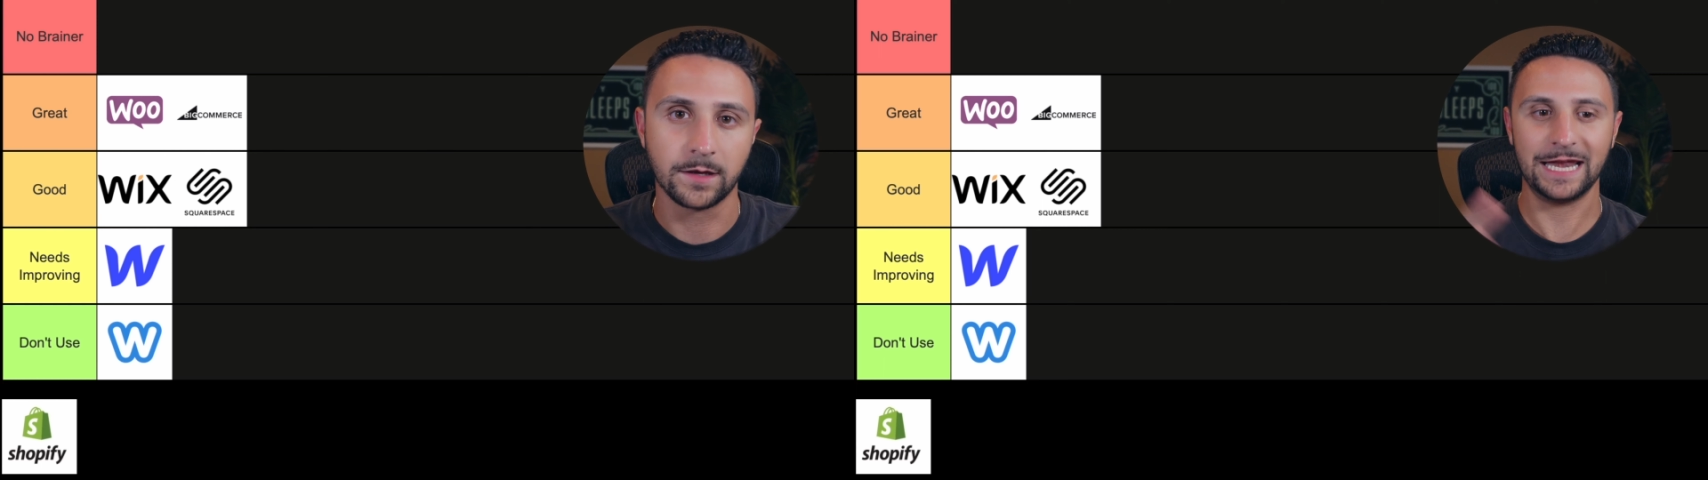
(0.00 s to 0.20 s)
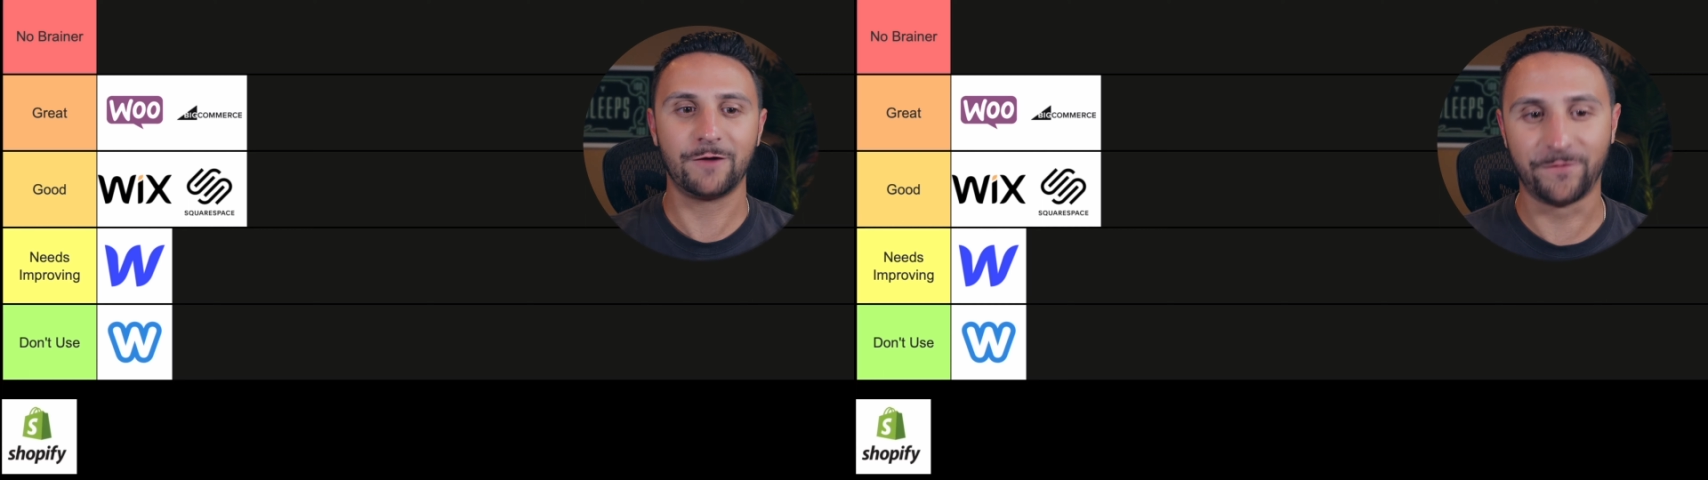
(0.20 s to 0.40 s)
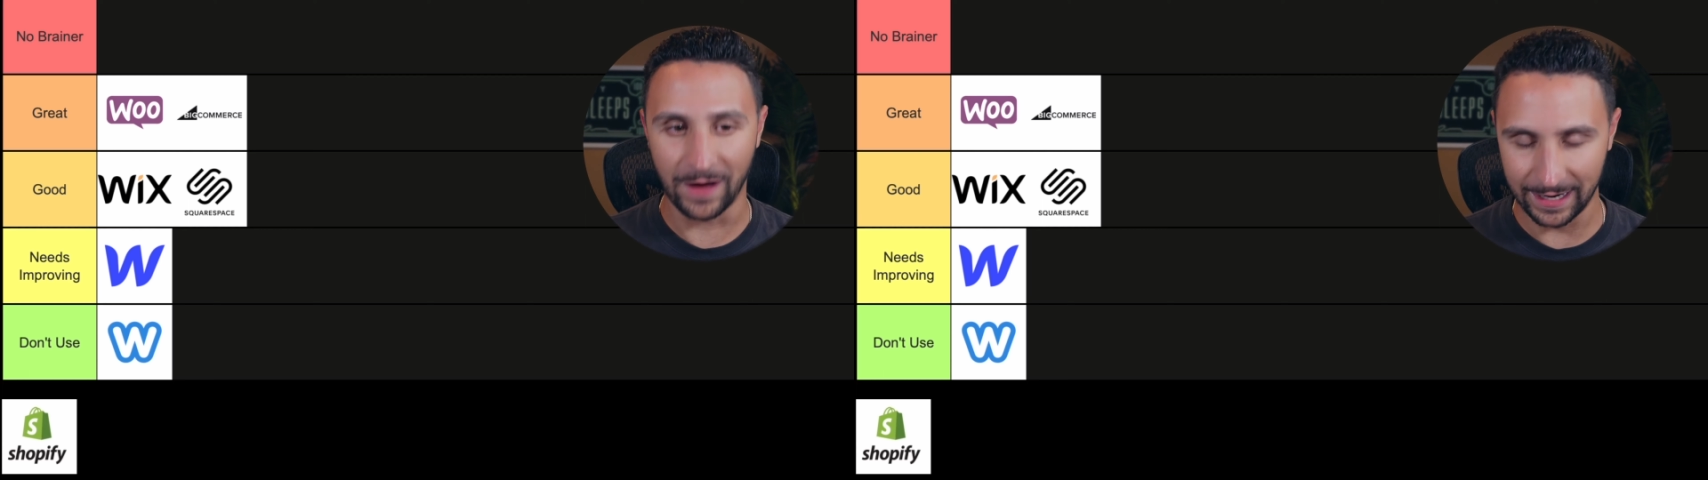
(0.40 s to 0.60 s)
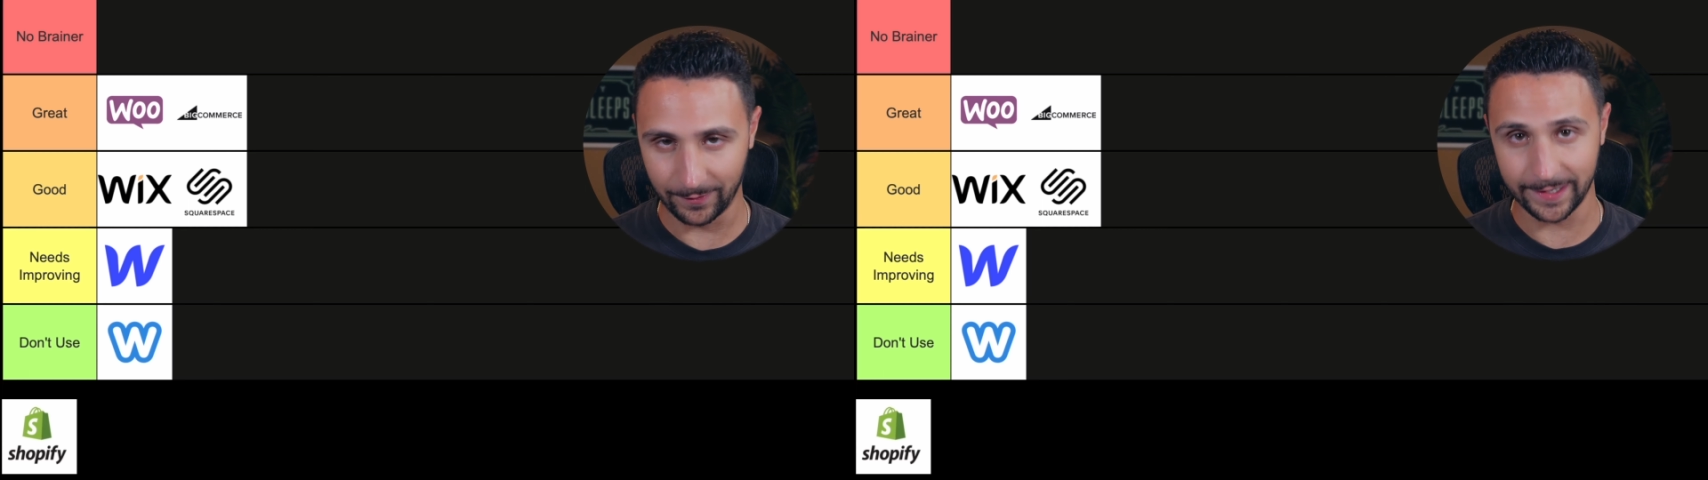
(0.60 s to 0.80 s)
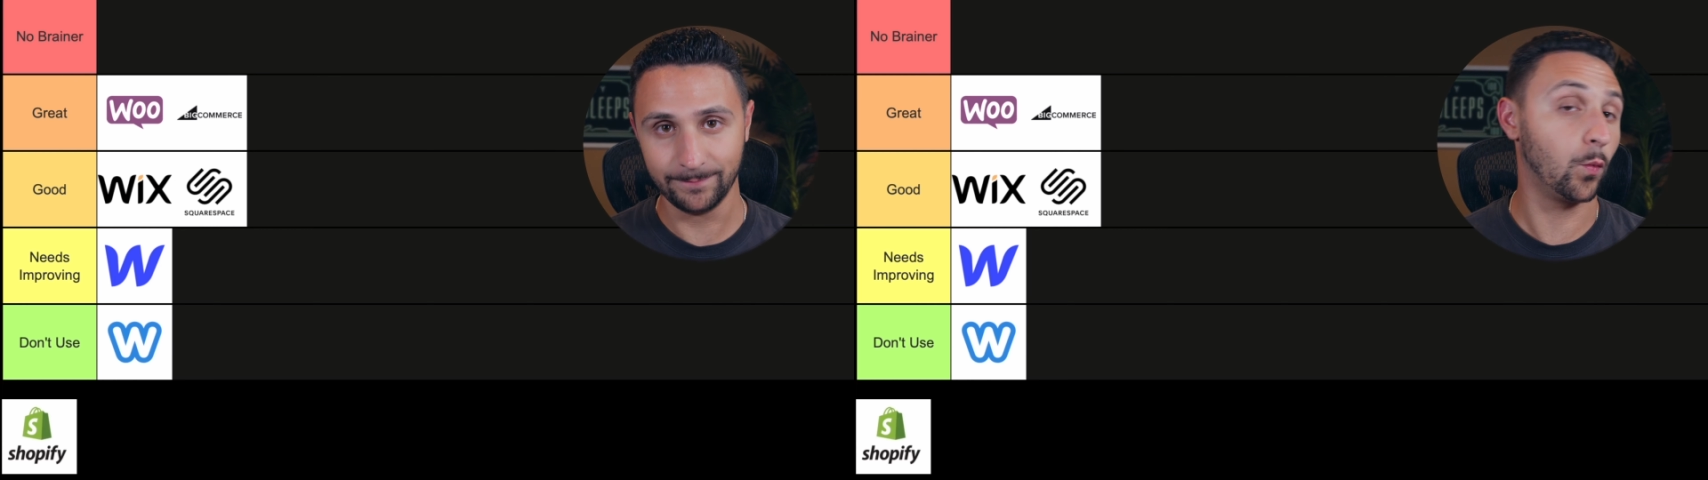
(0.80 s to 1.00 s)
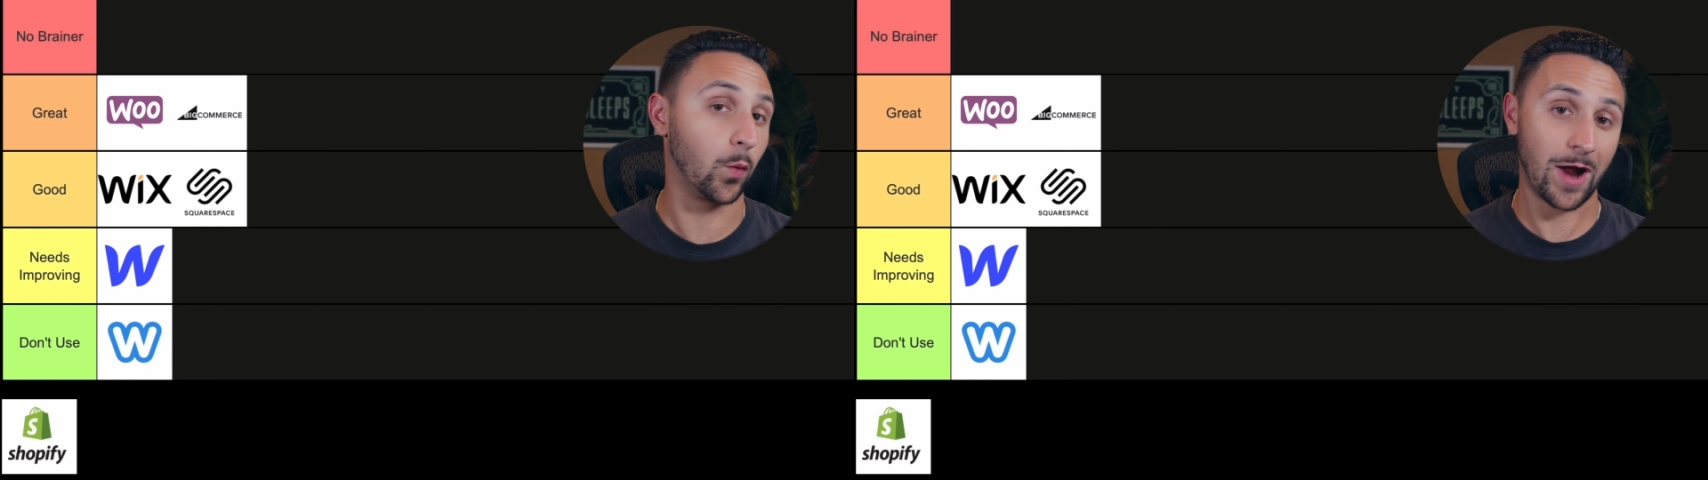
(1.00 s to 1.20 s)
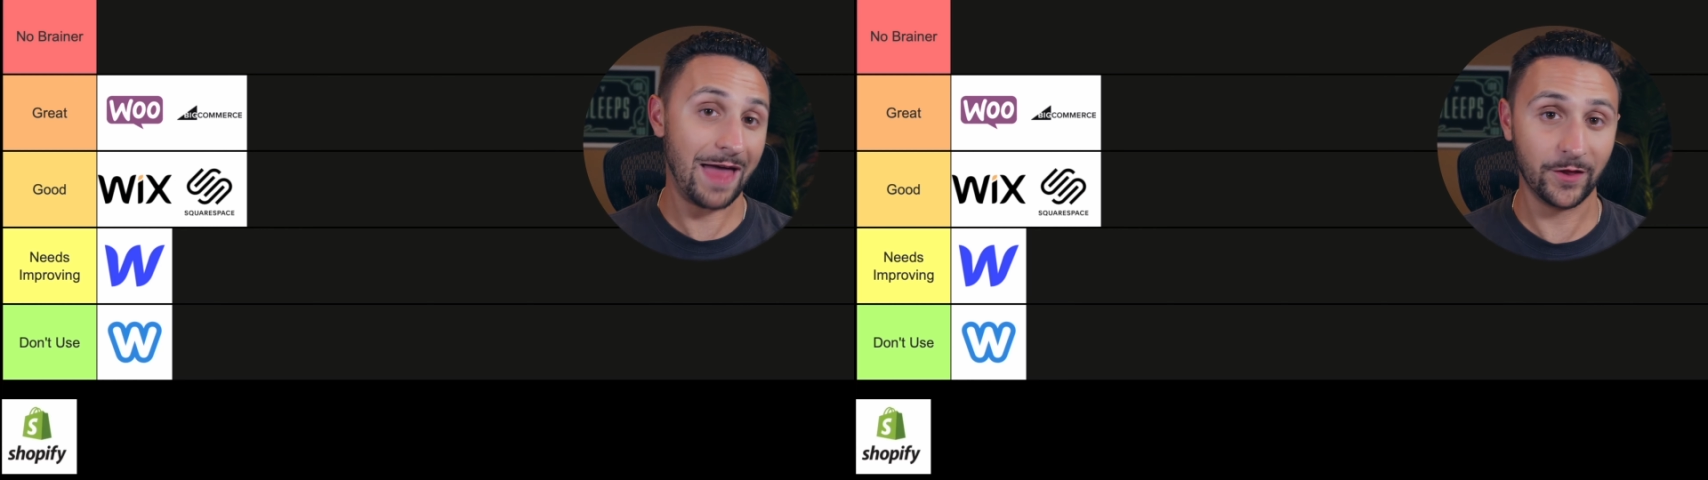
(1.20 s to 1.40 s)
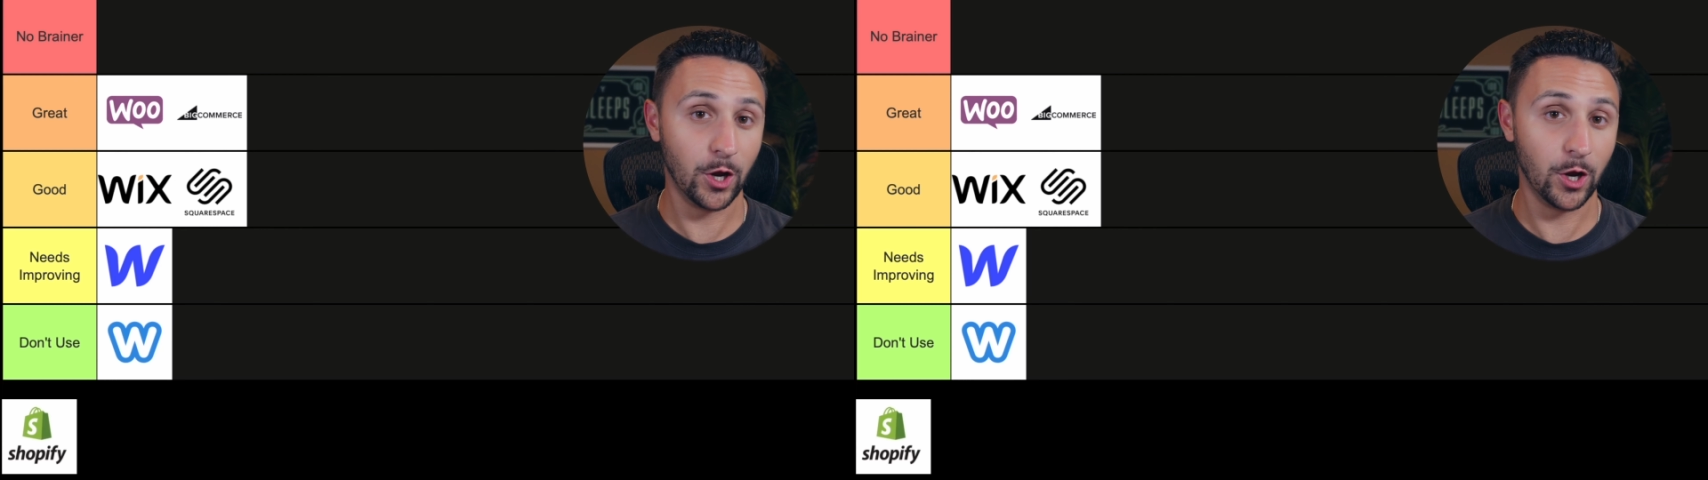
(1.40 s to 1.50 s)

And now finally, we're at the